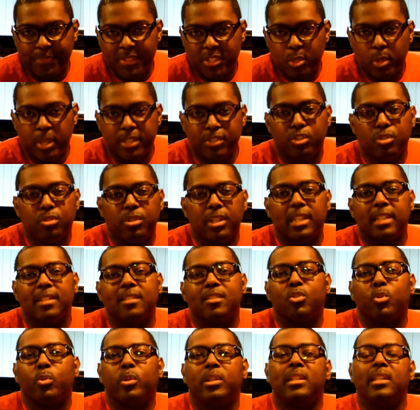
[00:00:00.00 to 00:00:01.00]
So as you get
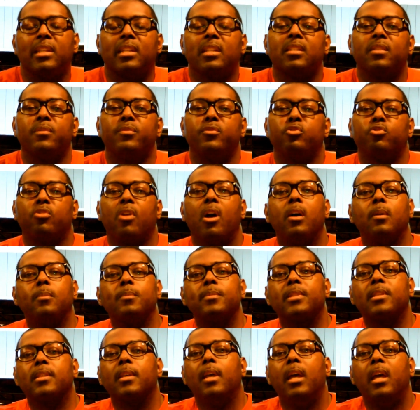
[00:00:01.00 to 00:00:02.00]
into Addictive
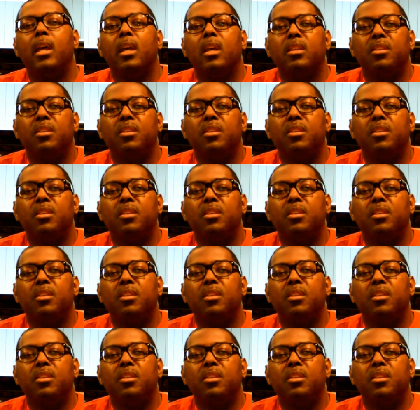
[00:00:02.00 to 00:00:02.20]
Drums,